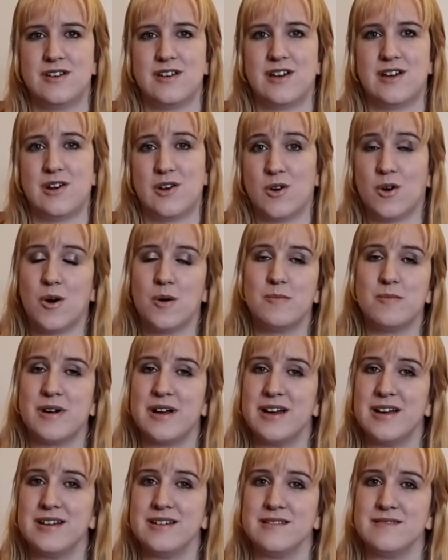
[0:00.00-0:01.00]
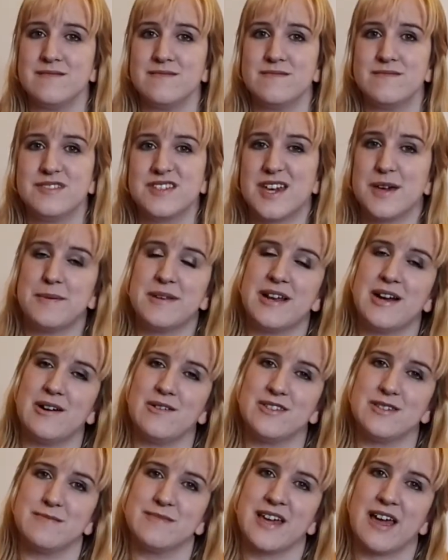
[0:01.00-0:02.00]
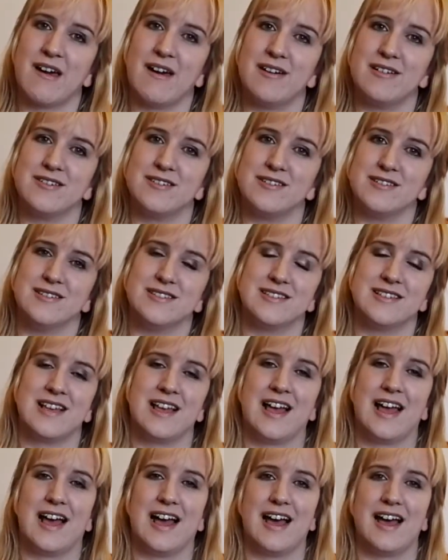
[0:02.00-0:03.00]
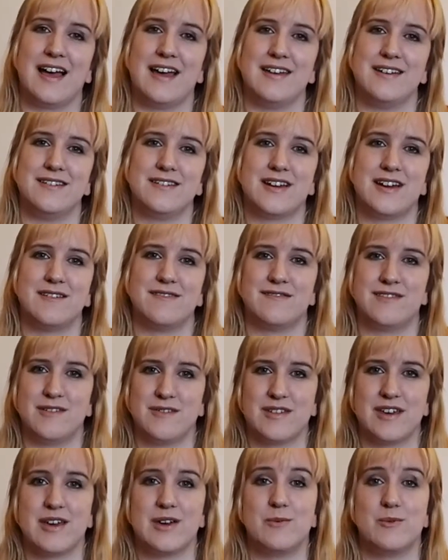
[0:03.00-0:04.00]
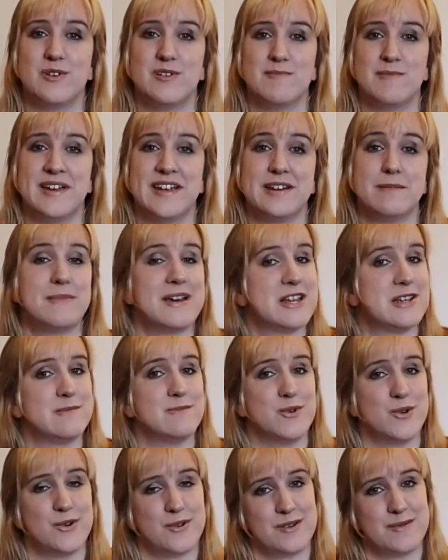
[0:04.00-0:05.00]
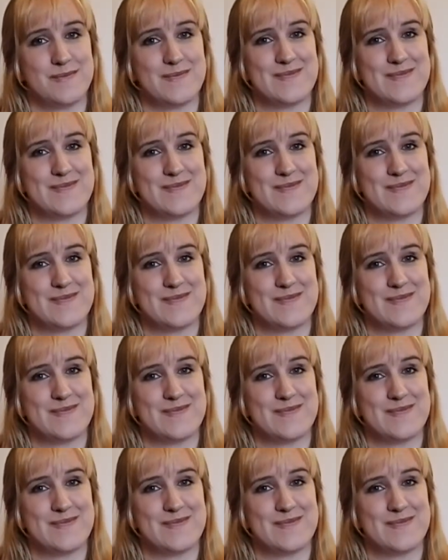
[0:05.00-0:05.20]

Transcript: a lot by skipping out some characters, and I feel that it would have made a better book.